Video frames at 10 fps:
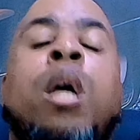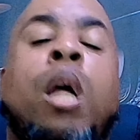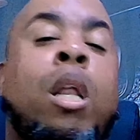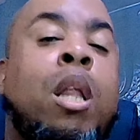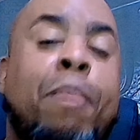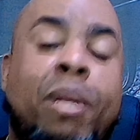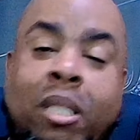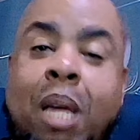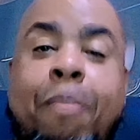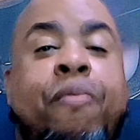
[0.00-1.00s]
Let me
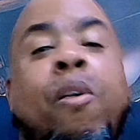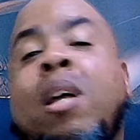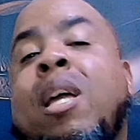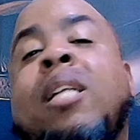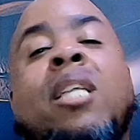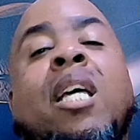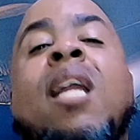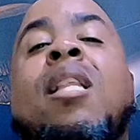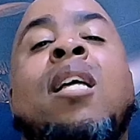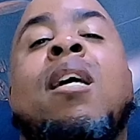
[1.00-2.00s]
say before I get into
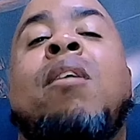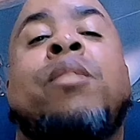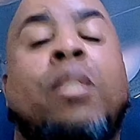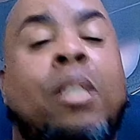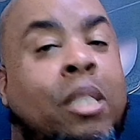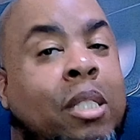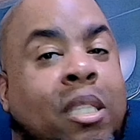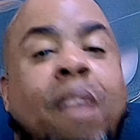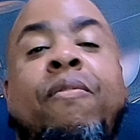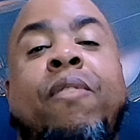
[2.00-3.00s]
anything else, this is
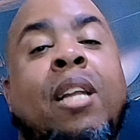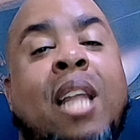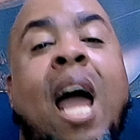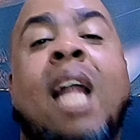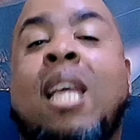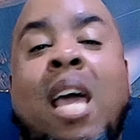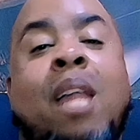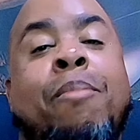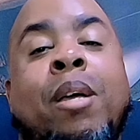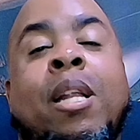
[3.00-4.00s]
definitely not
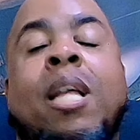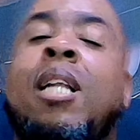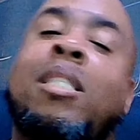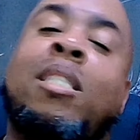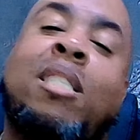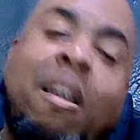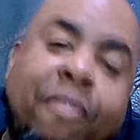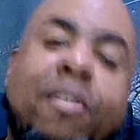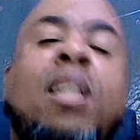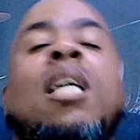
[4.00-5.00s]
Ganymede. It is
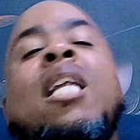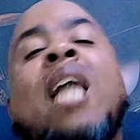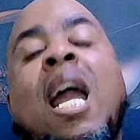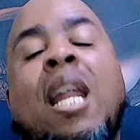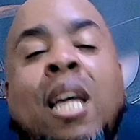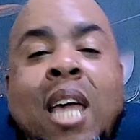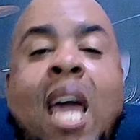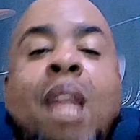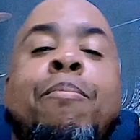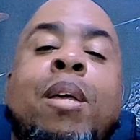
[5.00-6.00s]
definitely not a
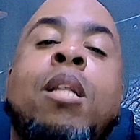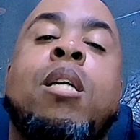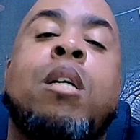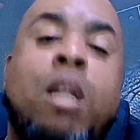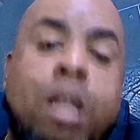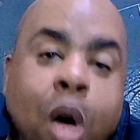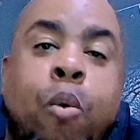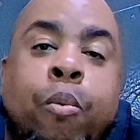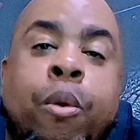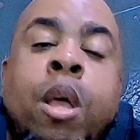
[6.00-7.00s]
Ganymede
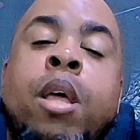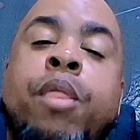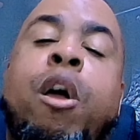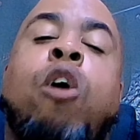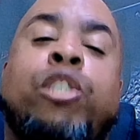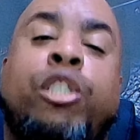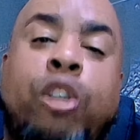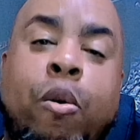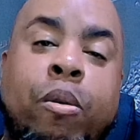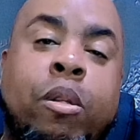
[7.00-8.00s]
clone. There are
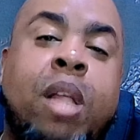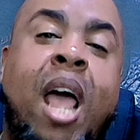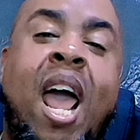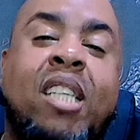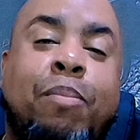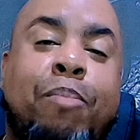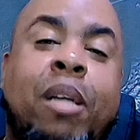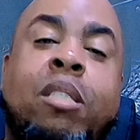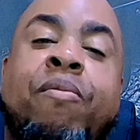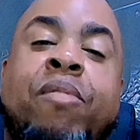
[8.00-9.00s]
certain
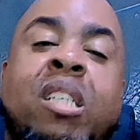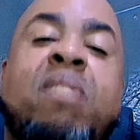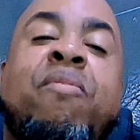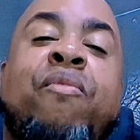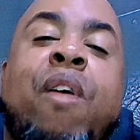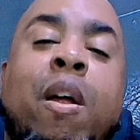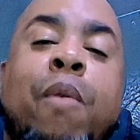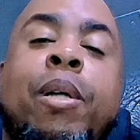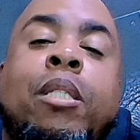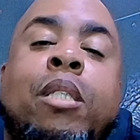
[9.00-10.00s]
aspects of this
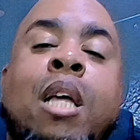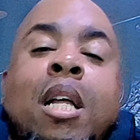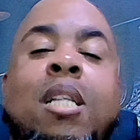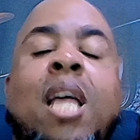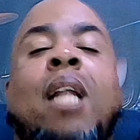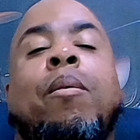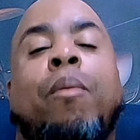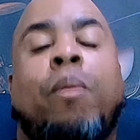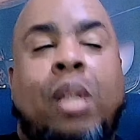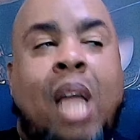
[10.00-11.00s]
fragrance that
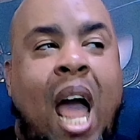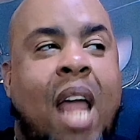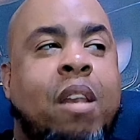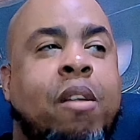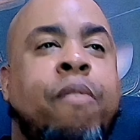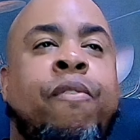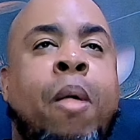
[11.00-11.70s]
kind of,